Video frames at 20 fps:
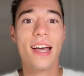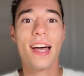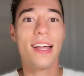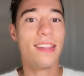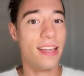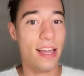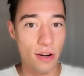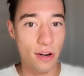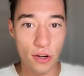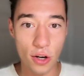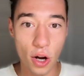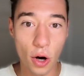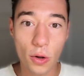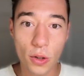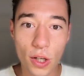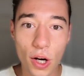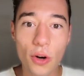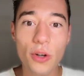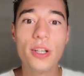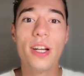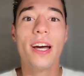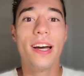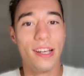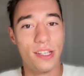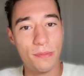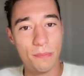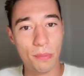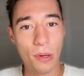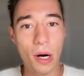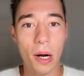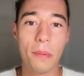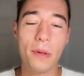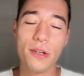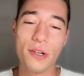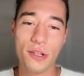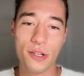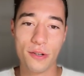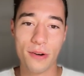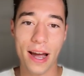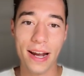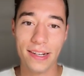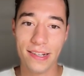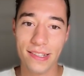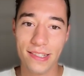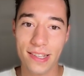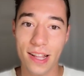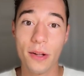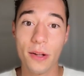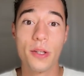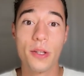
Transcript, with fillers: than no code is probably just trying to sell